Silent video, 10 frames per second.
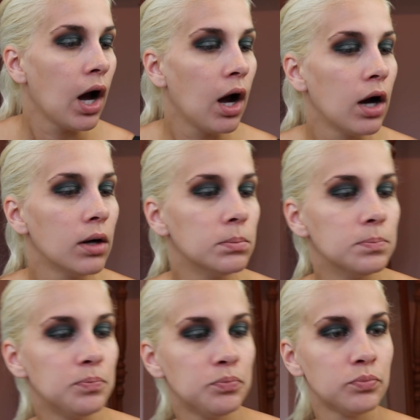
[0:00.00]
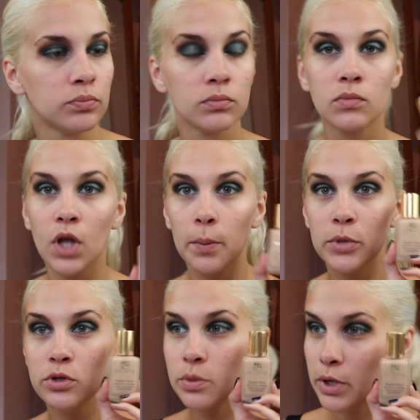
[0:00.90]
I've been
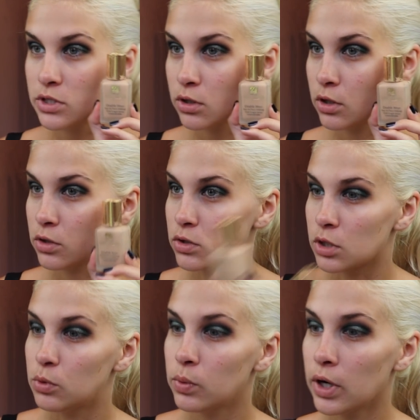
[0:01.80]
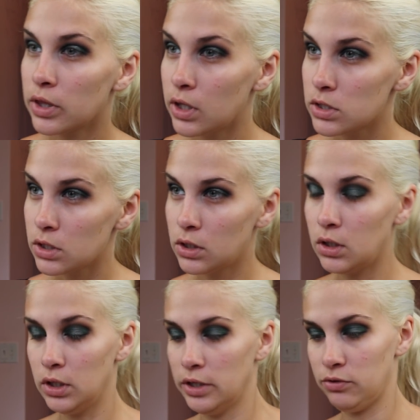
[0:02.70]
using my Estee Lauder Double Wear. I think it's a
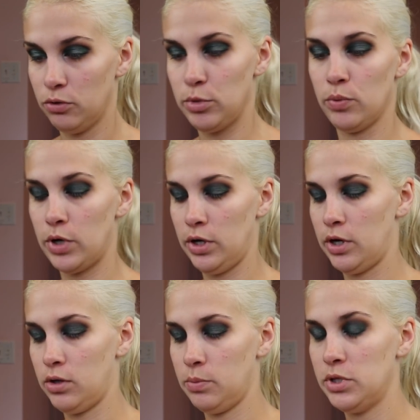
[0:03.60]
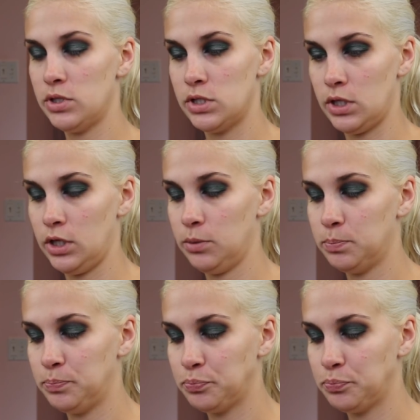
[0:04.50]
little light for me right now. Let me see. All